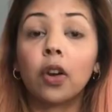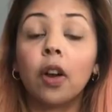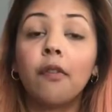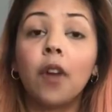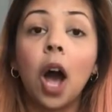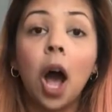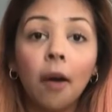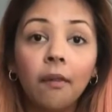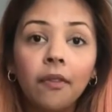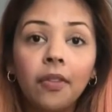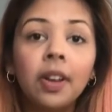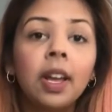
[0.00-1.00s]
of
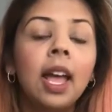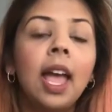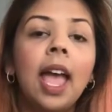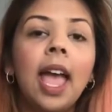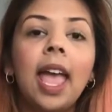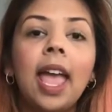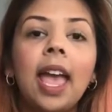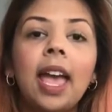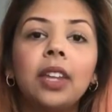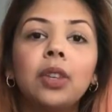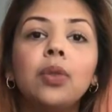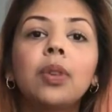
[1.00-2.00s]
oomph,
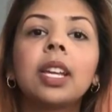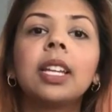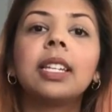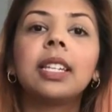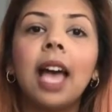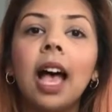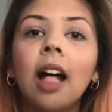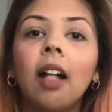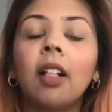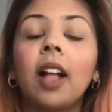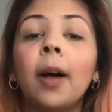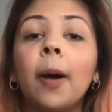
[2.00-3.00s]
and you can
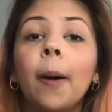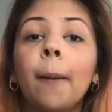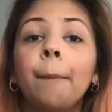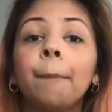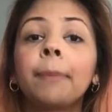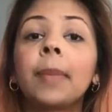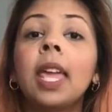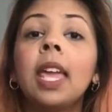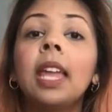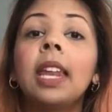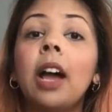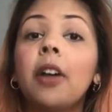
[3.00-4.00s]
tell.
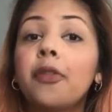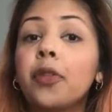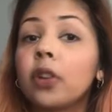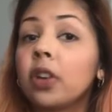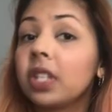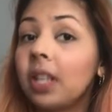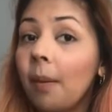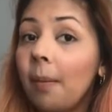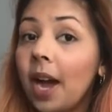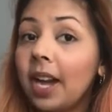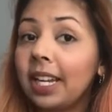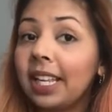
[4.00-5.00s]
Now, if you're
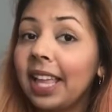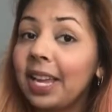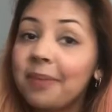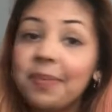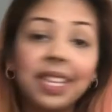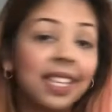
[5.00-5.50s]
somebody like me